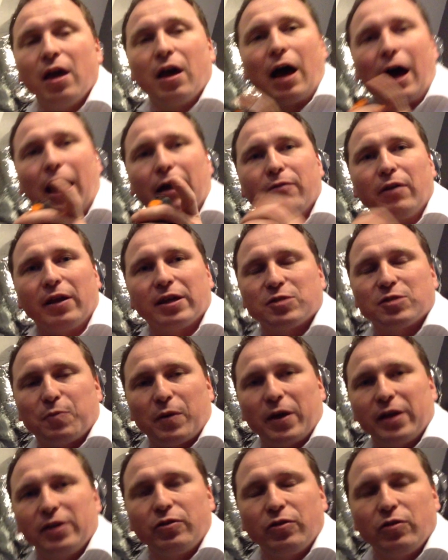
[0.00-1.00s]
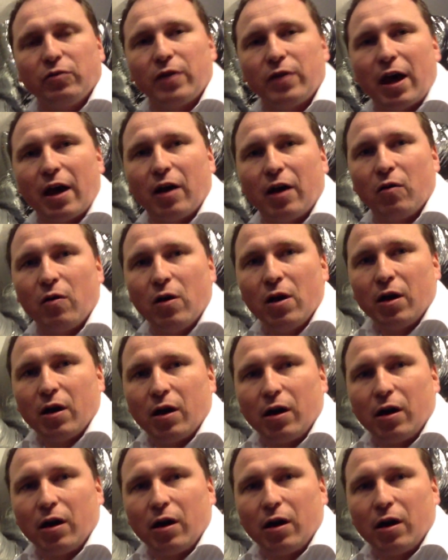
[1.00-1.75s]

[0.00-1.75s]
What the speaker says: I will explain to you now